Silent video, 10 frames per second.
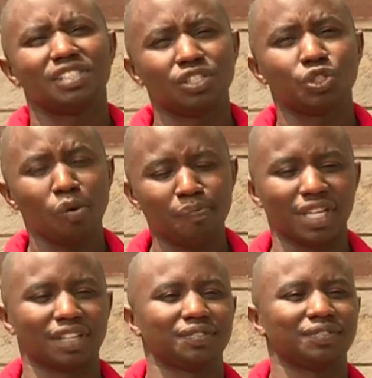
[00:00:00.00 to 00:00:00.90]

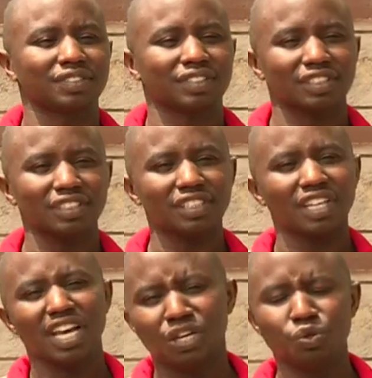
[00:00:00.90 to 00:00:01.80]
shopping.
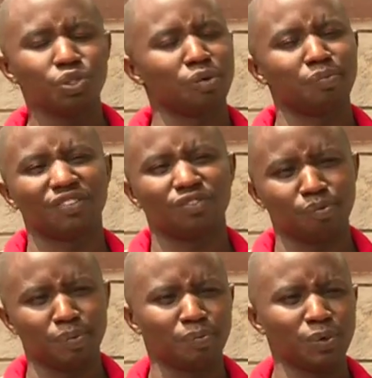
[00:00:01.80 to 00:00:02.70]
I do shopping for
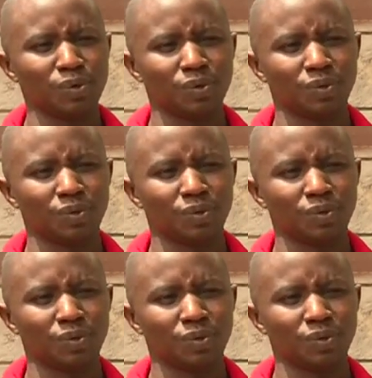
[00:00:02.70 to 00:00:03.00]
people.